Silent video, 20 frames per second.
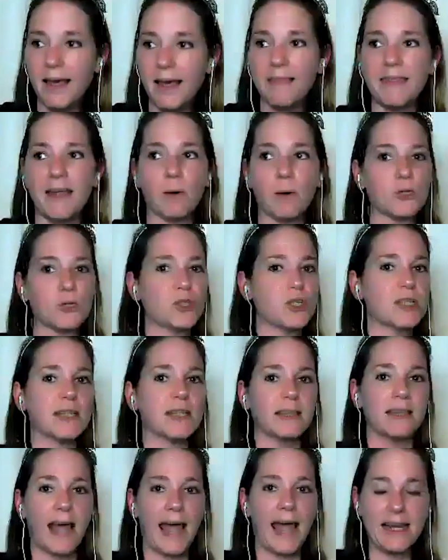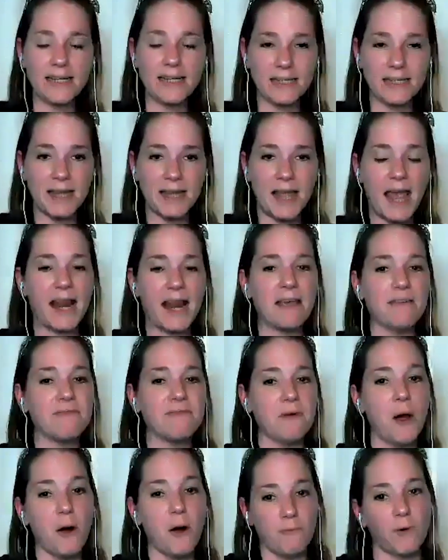there was just light and a
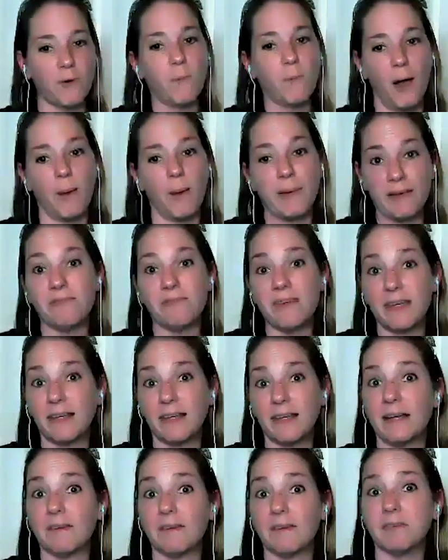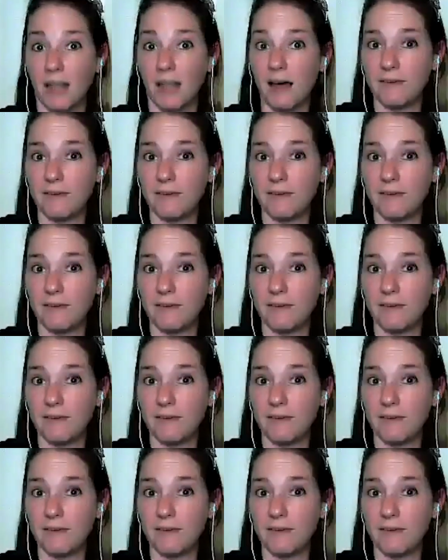overwhelming feeling of love